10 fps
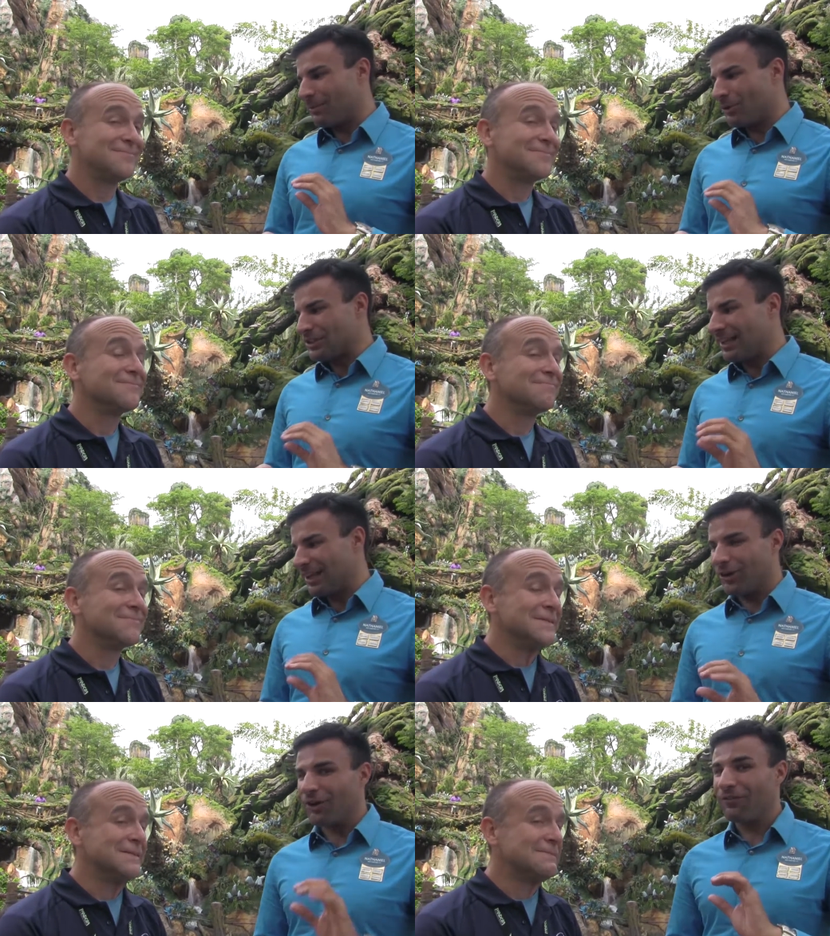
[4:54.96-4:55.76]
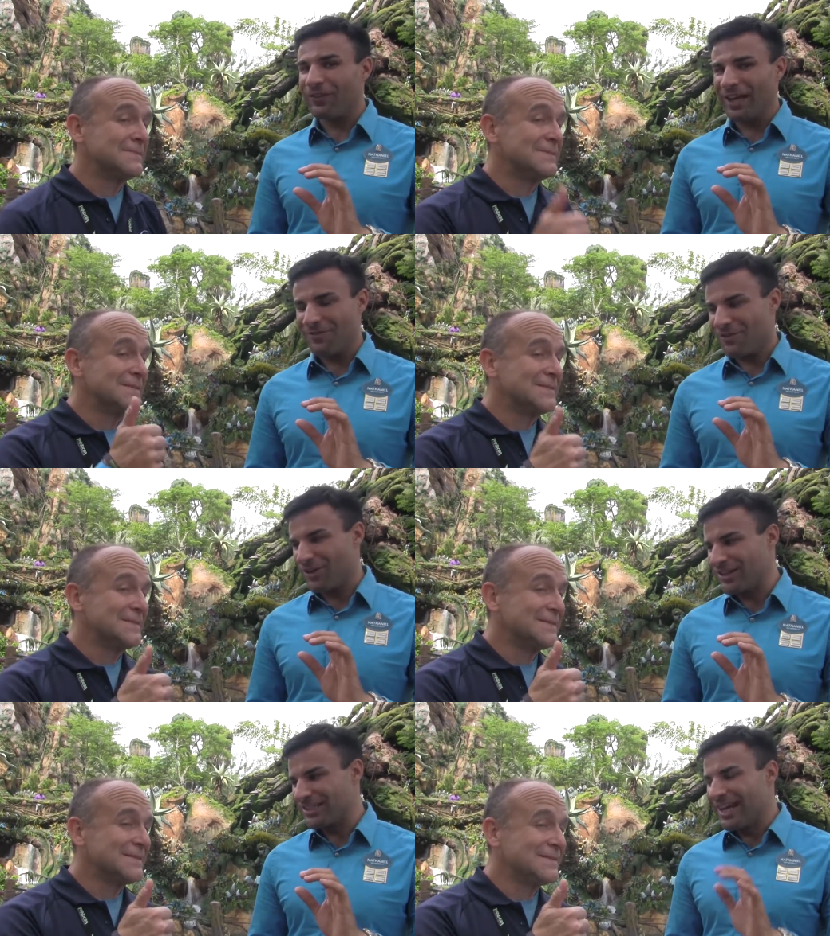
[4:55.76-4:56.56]
Speaker 1: multi-layer of flavor.
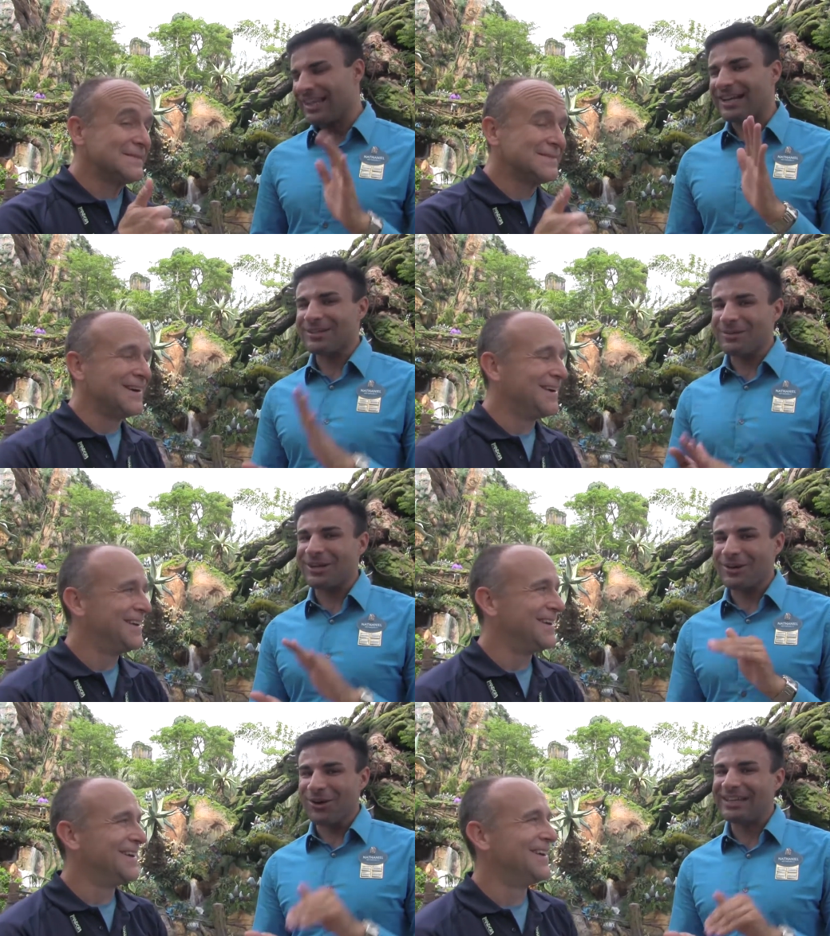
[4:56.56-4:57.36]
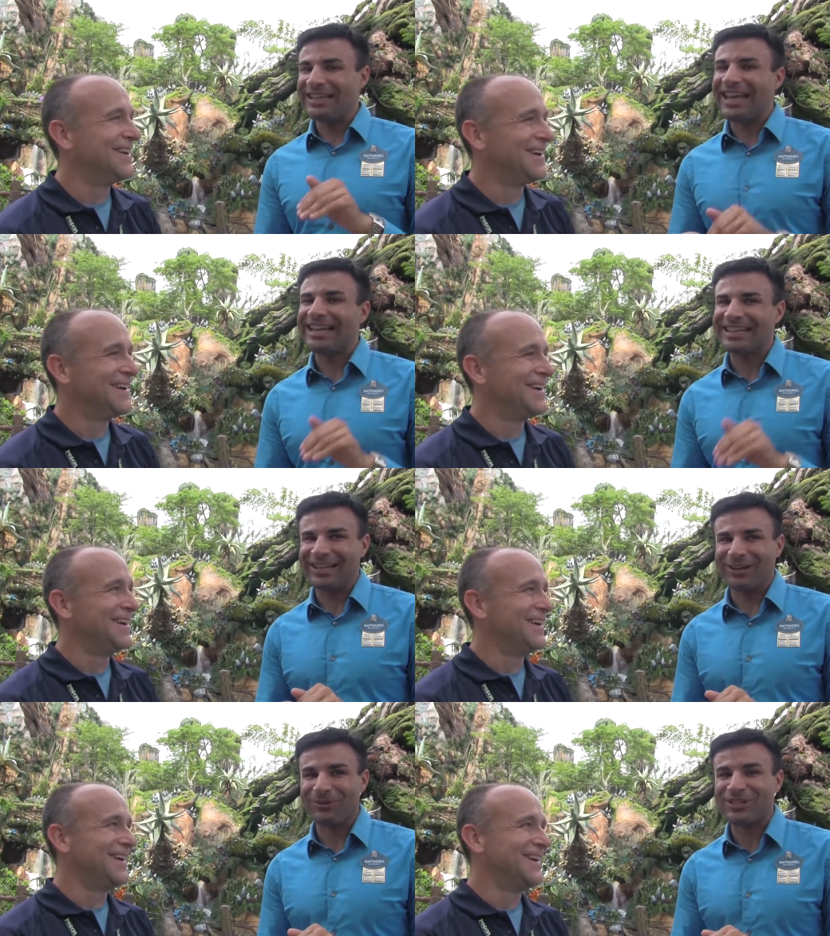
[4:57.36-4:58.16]
That is something you can only get
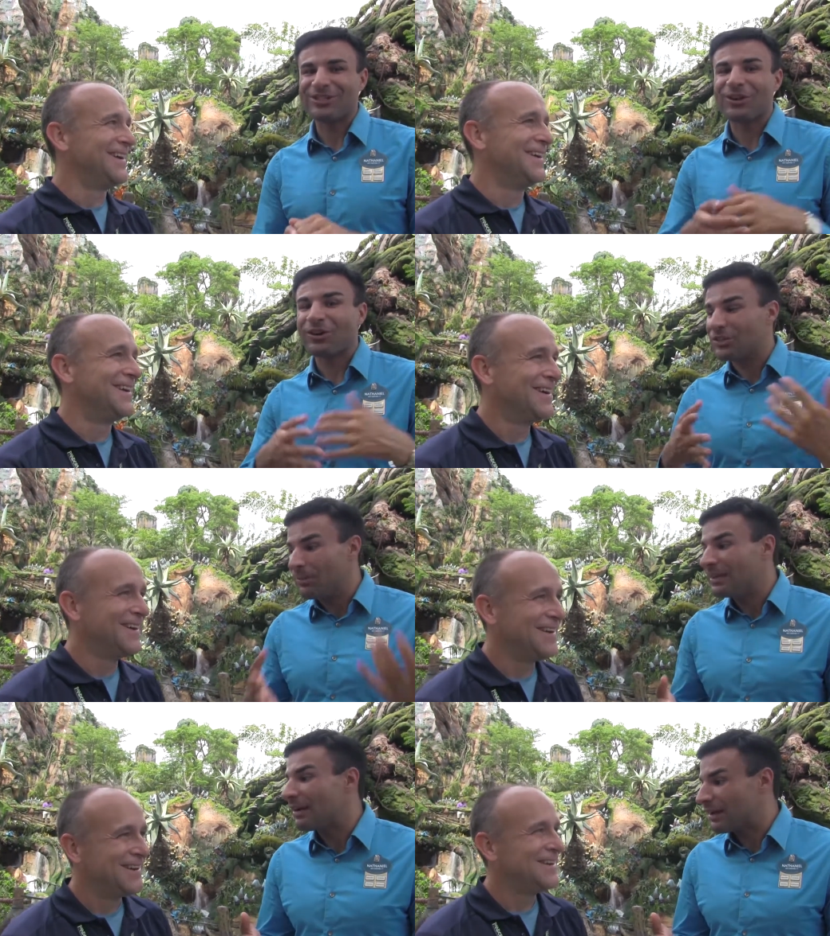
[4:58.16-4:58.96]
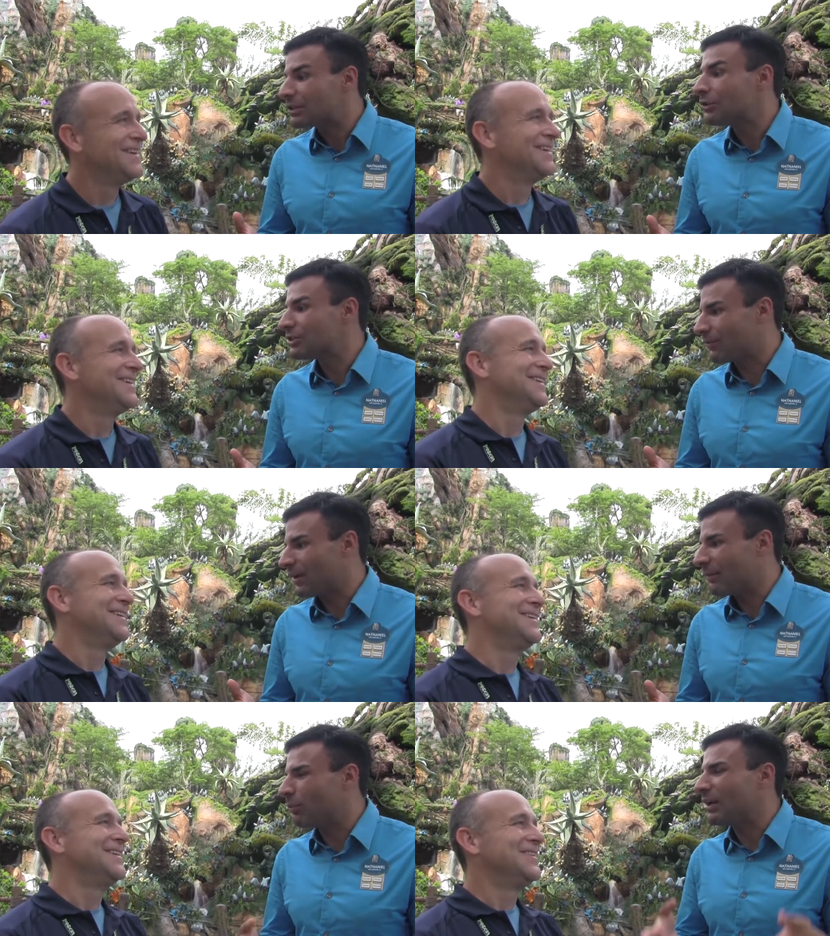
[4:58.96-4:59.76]
here, which is something exclusive,
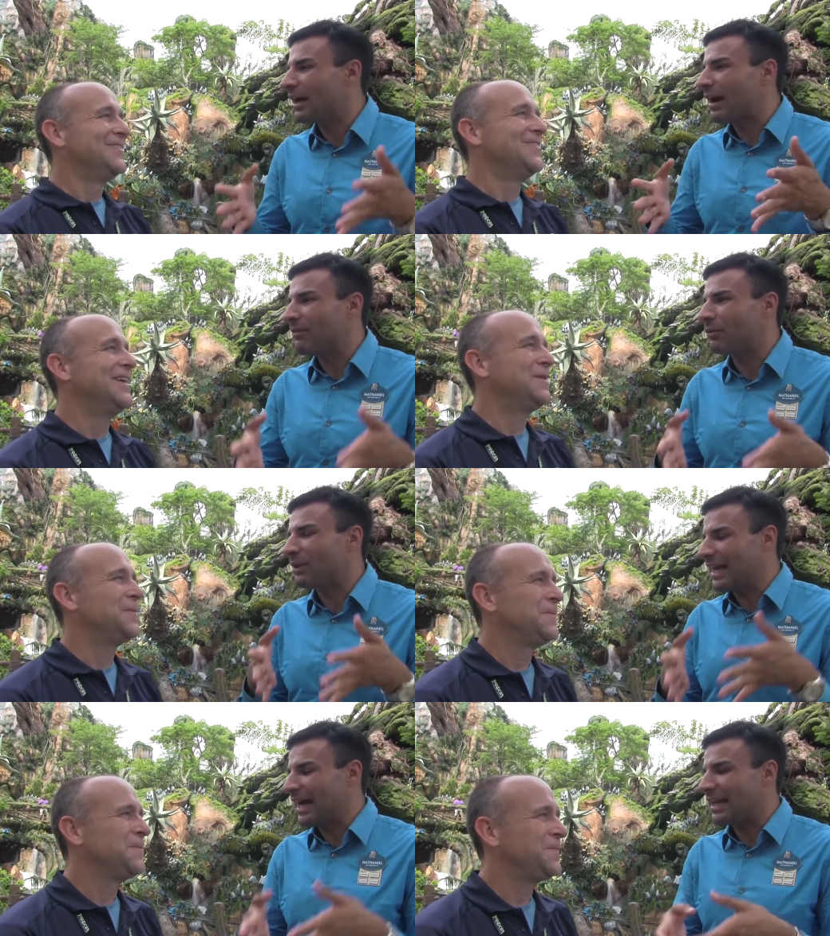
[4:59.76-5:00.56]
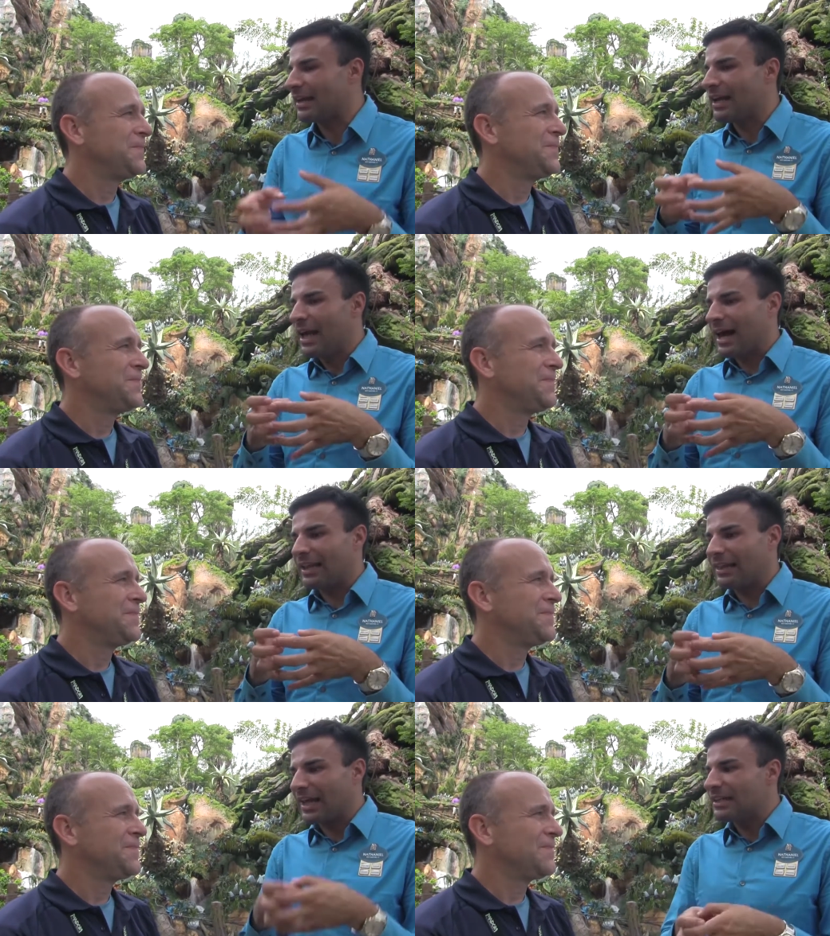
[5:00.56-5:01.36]
right? We haven't really had a
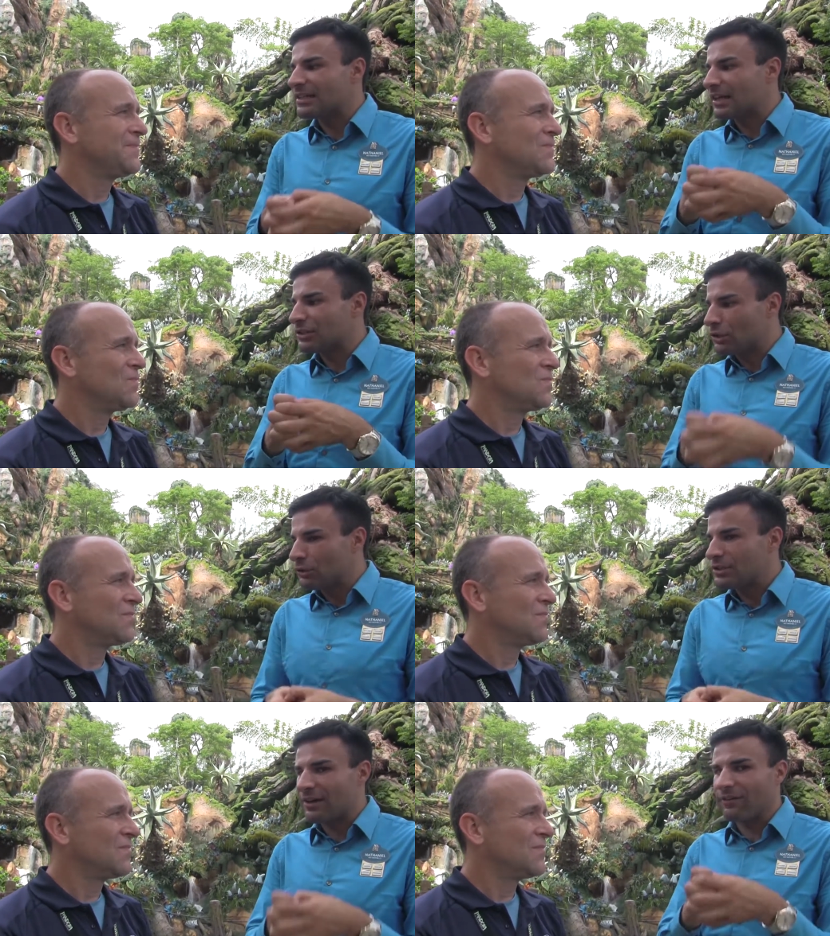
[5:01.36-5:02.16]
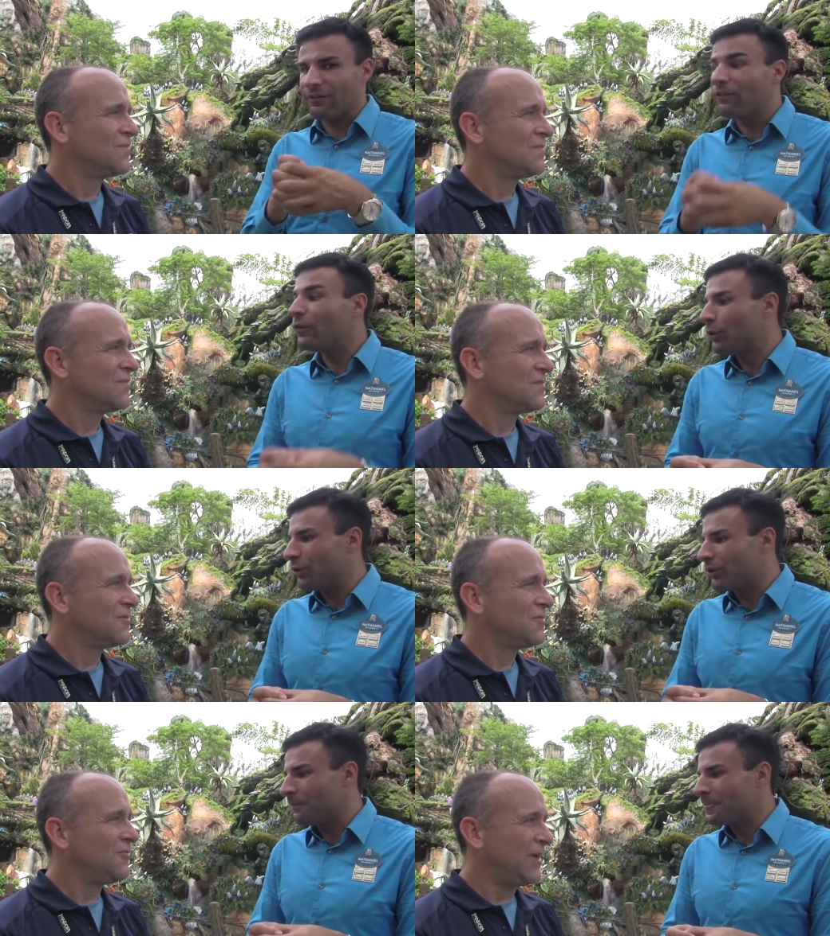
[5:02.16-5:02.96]
land exclusive
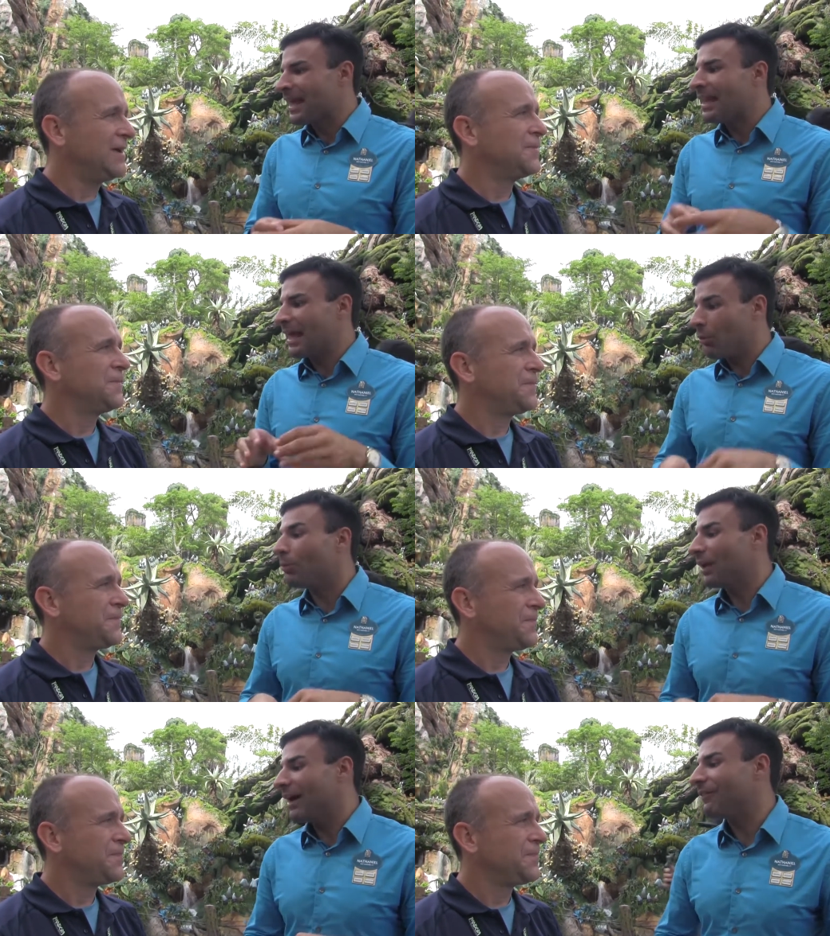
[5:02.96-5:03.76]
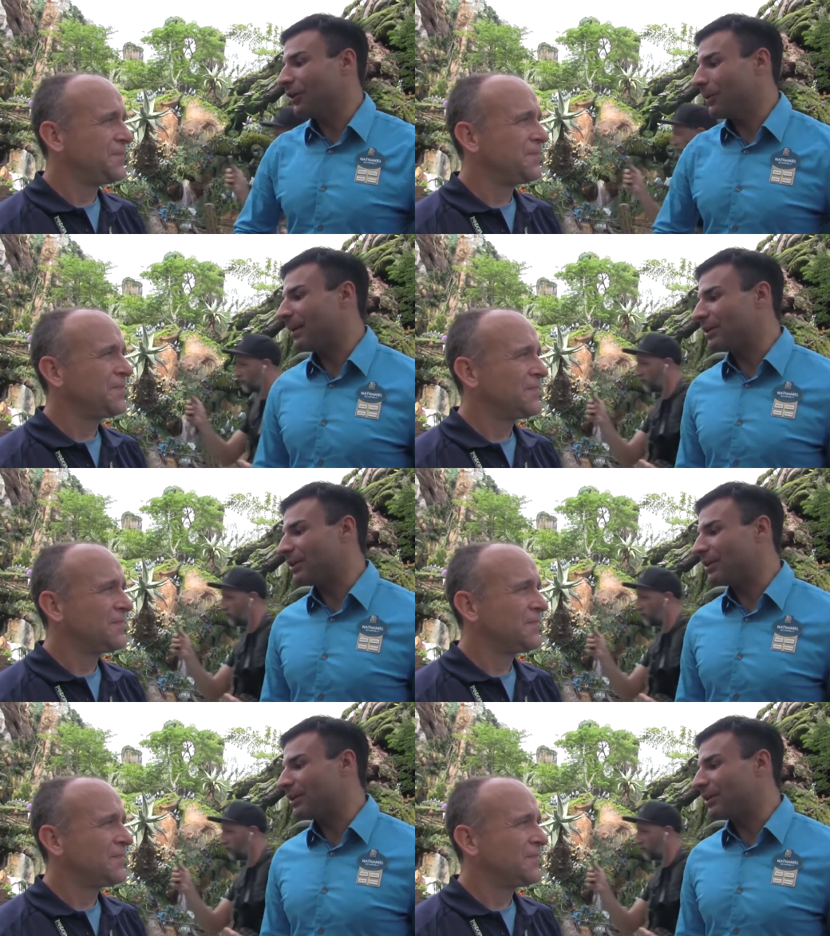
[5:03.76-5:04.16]
food, right? Like we will have here in